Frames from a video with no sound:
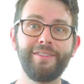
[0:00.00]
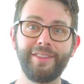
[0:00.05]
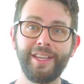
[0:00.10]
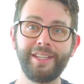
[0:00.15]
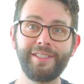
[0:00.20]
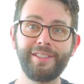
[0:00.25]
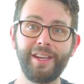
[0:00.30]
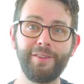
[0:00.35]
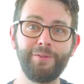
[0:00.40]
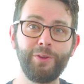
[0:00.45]

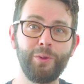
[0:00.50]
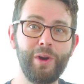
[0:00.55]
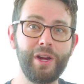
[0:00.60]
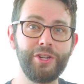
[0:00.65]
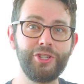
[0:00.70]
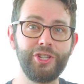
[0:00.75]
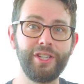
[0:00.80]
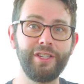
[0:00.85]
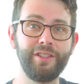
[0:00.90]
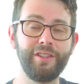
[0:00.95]
Thanks again for
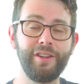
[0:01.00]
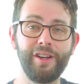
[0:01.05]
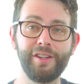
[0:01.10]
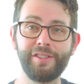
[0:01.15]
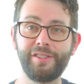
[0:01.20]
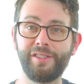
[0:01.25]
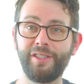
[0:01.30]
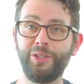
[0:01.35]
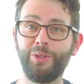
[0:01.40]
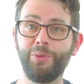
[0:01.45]
watching. I'll
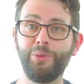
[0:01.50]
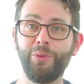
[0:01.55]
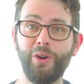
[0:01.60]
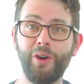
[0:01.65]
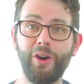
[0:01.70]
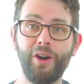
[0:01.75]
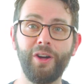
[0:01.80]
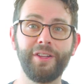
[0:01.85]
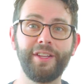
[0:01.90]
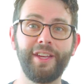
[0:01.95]
see you
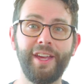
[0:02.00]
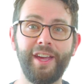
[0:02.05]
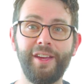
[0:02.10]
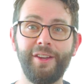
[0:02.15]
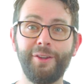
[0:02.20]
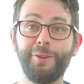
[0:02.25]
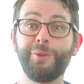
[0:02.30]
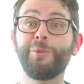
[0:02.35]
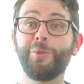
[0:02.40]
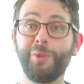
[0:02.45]
all
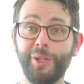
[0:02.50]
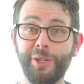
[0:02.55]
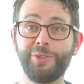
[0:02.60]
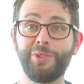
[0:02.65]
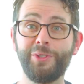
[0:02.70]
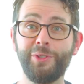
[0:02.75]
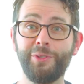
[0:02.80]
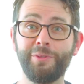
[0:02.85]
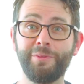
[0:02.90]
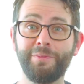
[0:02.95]
again real
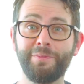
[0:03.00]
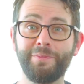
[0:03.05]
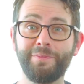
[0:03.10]
soon.